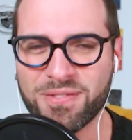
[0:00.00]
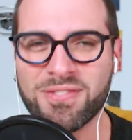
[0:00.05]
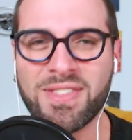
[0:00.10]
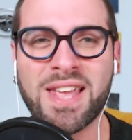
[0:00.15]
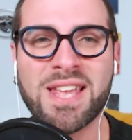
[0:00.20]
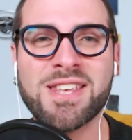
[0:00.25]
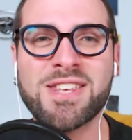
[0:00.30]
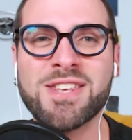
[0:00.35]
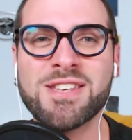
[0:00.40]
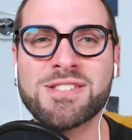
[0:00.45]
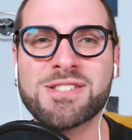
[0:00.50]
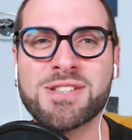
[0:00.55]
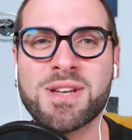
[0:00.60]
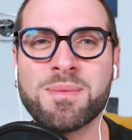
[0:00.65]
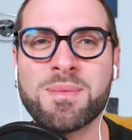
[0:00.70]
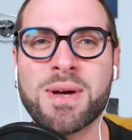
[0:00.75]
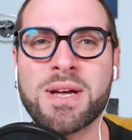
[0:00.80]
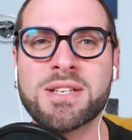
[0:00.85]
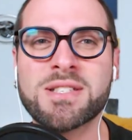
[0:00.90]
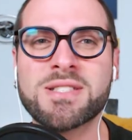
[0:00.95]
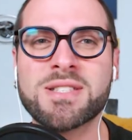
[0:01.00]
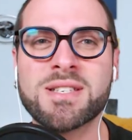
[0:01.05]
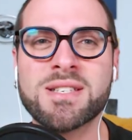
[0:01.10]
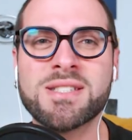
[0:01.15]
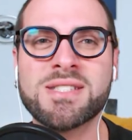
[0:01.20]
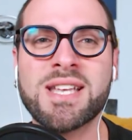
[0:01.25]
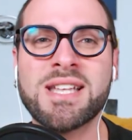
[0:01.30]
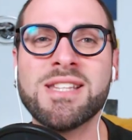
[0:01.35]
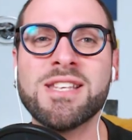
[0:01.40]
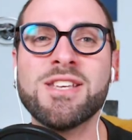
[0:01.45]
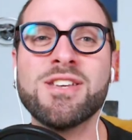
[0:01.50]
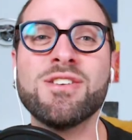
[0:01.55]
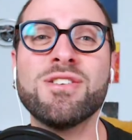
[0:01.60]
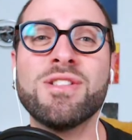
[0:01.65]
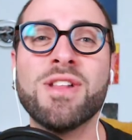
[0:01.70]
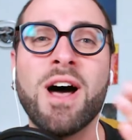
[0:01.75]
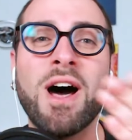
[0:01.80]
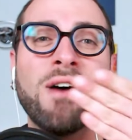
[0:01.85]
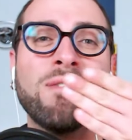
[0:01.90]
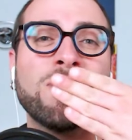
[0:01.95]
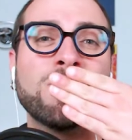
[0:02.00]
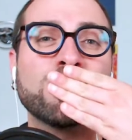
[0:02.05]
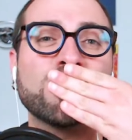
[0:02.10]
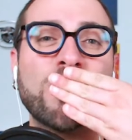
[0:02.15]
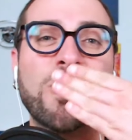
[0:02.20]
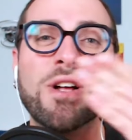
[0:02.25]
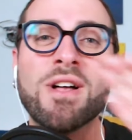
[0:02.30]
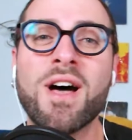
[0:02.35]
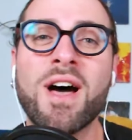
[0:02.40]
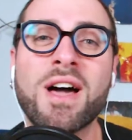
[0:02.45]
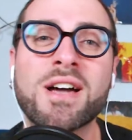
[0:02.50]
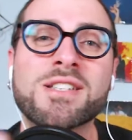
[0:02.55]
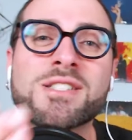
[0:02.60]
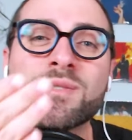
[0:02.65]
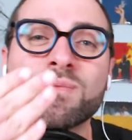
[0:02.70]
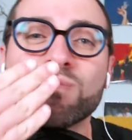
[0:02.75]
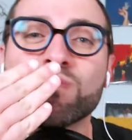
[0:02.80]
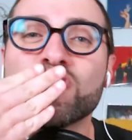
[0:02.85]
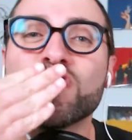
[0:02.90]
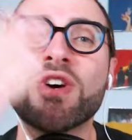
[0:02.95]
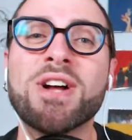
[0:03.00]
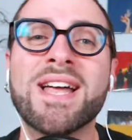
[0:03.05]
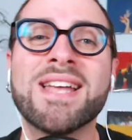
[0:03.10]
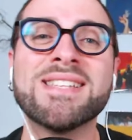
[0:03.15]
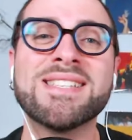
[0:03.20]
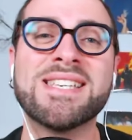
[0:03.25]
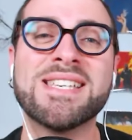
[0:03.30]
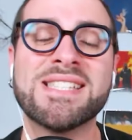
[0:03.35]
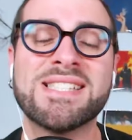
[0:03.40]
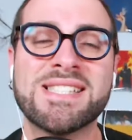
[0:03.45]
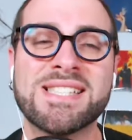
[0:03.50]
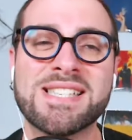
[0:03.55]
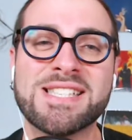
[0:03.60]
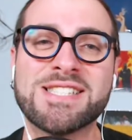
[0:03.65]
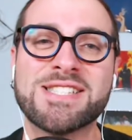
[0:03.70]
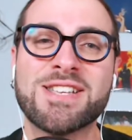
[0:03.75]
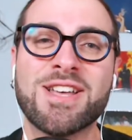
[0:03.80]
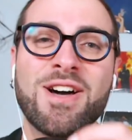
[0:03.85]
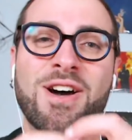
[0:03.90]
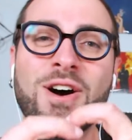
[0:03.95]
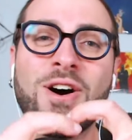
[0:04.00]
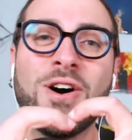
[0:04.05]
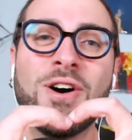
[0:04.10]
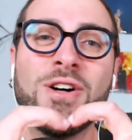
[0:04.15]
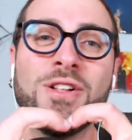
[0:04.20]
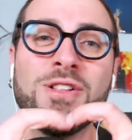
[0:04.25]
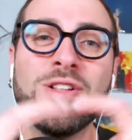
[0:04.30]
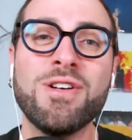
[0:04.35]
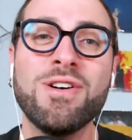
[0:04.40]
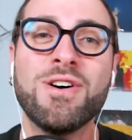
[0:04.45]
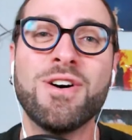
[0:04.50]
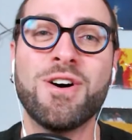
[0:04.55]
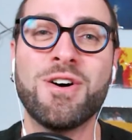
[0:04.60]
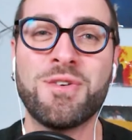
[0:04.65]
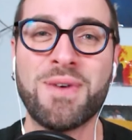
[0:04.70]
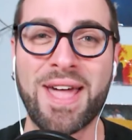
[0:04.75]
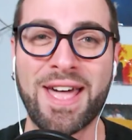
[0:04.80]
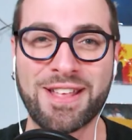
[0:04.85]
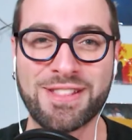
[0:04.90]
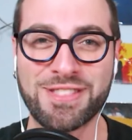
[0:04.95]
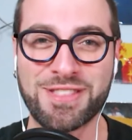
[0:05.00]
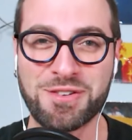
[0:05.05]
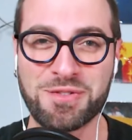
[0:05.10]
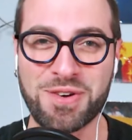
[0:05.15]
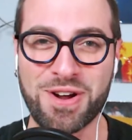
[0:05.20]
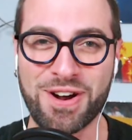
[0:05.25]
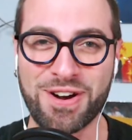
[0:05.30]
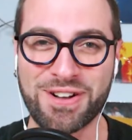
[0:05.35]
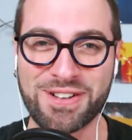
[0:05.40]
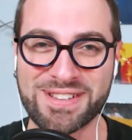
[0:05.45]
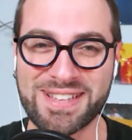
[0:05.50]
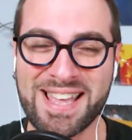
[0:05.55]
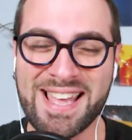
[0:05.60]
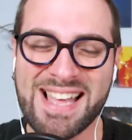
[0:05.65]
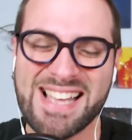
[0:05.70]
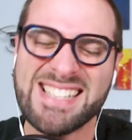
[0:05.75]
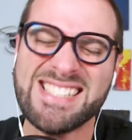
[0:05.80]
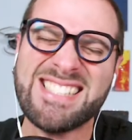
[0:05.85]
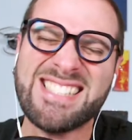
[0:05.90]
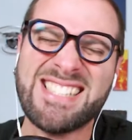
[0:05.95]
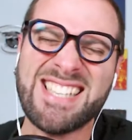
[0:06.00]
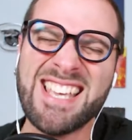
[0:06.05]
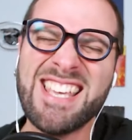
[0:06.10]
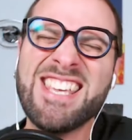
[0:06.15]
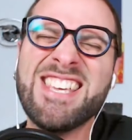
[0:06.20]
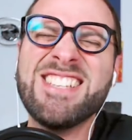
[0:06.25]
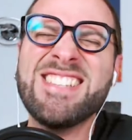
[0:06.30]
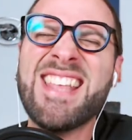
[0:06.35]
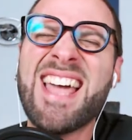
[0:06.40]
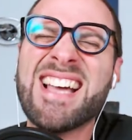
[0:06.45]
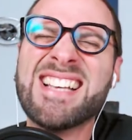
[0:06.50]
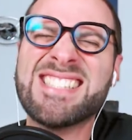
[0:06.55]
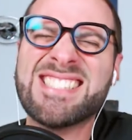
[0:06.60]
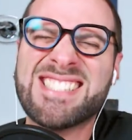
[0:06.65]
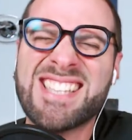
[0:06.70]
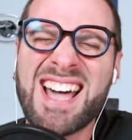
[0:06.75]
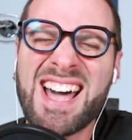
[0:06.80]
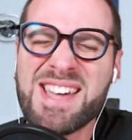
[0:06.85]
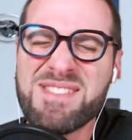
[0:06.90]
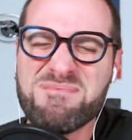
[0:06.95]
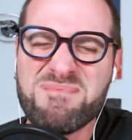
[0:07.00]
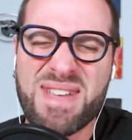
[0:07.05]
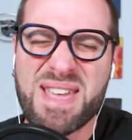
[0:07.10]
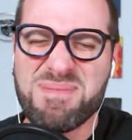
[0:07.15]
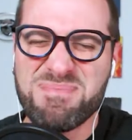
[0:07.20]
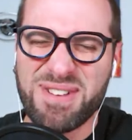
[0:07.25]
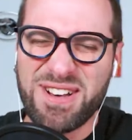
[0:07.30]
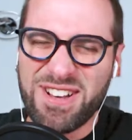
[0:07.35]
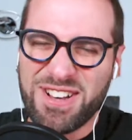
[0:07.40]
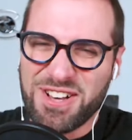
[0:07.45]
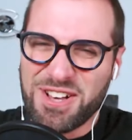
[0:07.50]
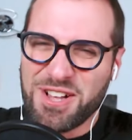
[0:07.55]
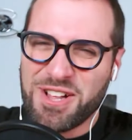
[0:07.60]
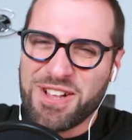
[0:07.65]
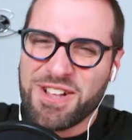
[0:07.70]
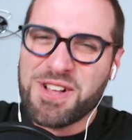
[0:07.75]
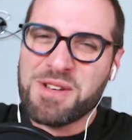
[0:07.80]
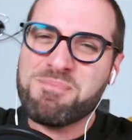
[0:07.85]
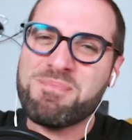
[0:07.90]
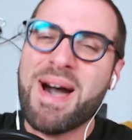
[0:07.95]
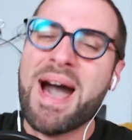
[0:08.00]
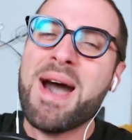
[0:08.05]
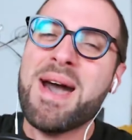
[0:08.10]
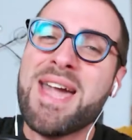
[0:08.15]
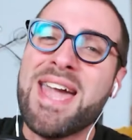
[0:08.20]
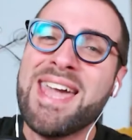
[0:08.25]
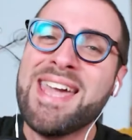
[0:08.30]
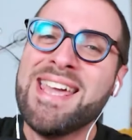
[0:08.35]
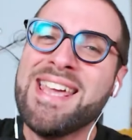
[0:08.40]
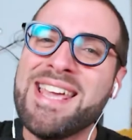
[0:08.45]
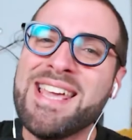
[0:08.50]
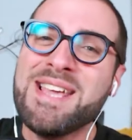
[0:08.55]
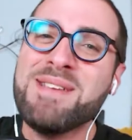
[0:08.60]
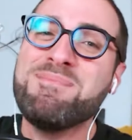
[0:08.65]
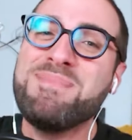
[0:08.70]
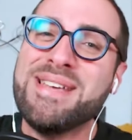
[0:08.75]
Thank you so much. Sending you love, hugs, and kisses all around the world. See you next time, people! Bye!